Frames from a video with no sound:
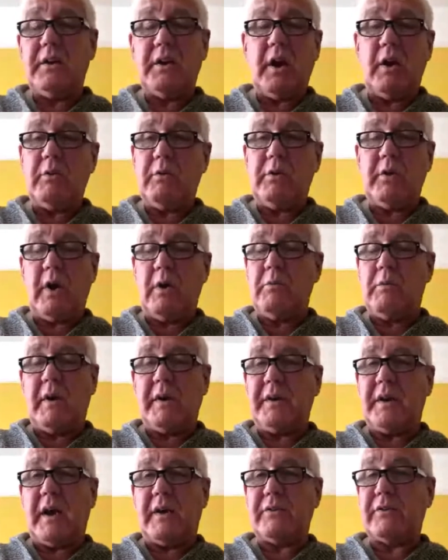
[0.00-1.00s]
No
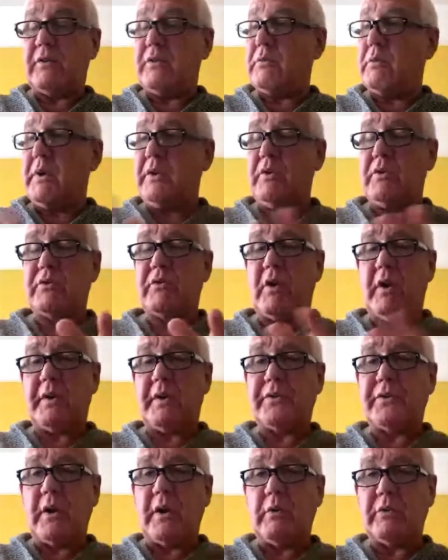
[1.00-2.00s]
one does, because when you're
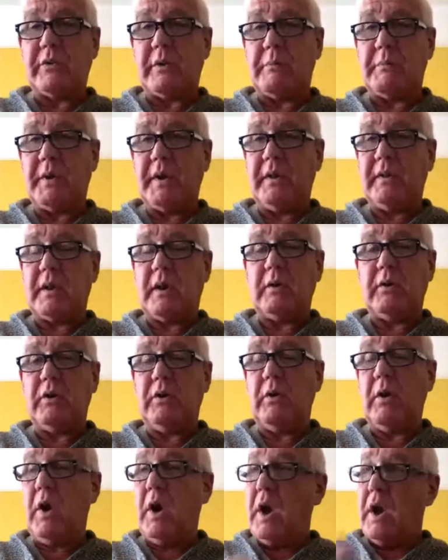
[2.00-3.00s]
trying to sell something,
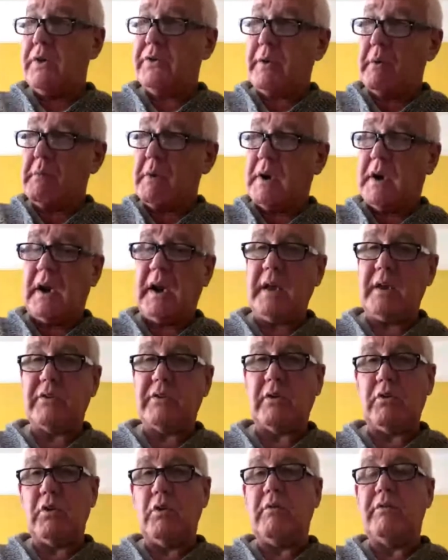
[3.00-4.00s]
someone
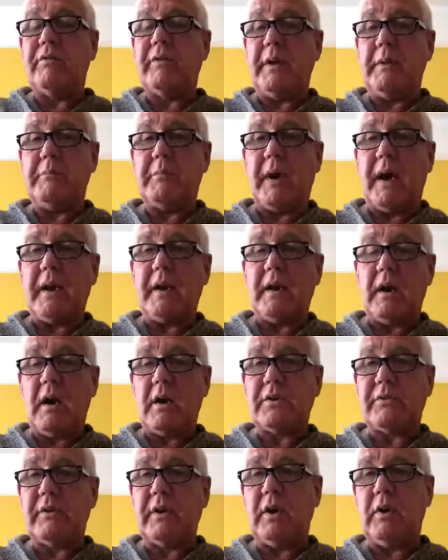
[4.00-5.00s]
clicks on your feedback, the
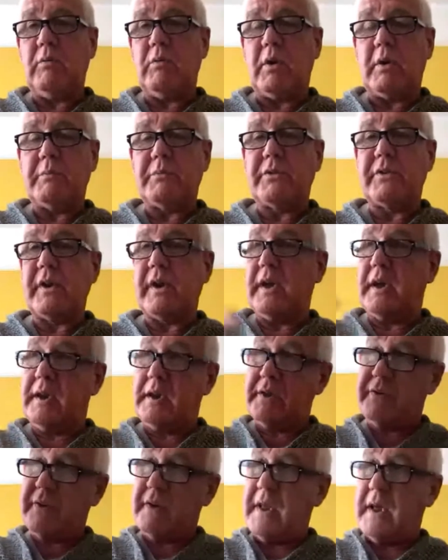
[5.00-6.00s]
last thing you want them
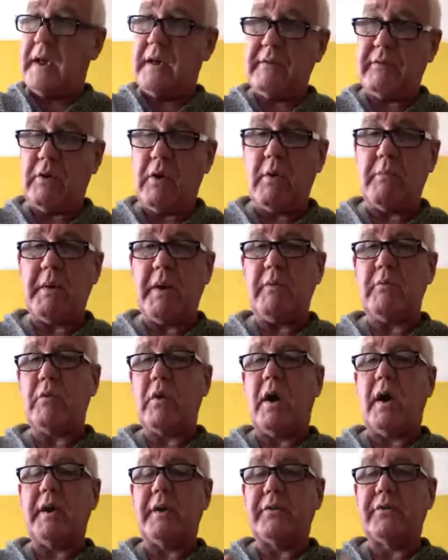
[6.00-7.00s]
seeing is a negative comment
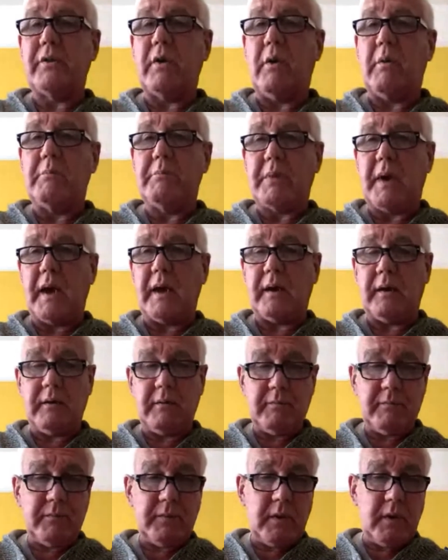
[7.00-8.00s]
right at the top. Bang.
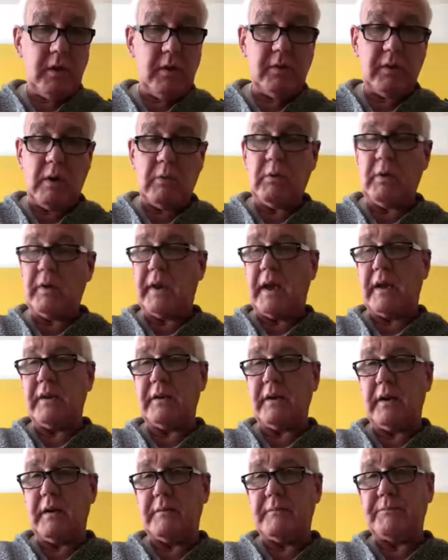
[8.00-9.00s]
Don't want
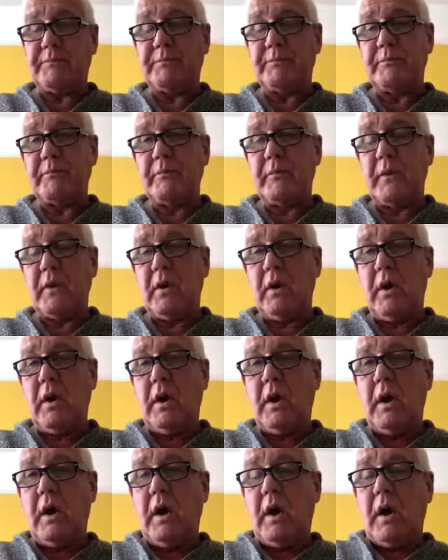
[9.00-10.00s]
that, do you?
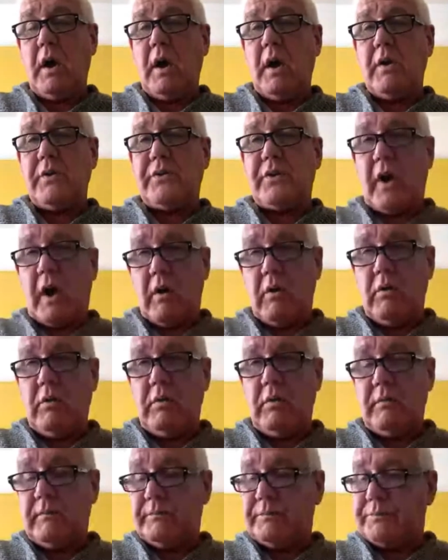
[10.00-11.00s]

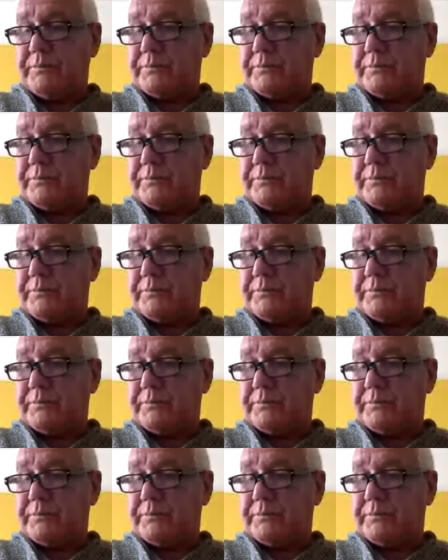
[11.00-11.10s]
So